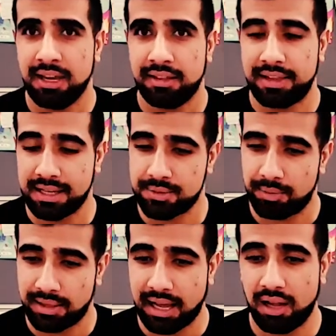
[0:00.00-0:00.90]
that's
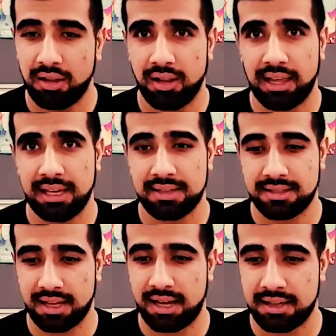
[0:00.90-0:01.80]
what aldolase
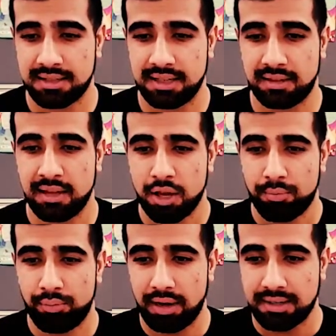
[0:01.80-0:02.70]
does. It
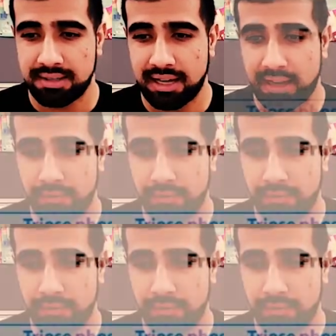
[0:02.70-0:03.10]
breaks down